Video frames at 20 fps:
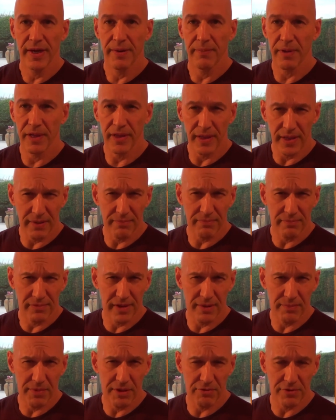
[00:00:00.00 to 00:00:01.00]
But let
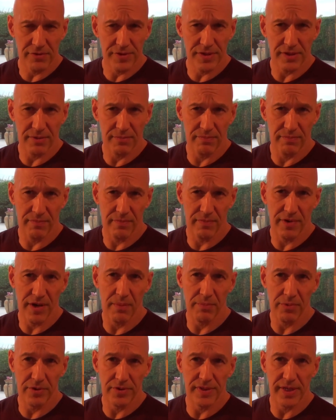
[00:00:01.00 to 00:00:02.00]
me throw some
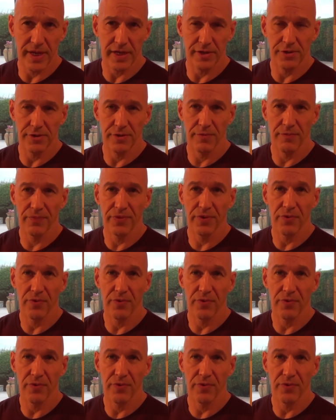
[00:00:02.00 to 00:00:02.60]
numbers at you.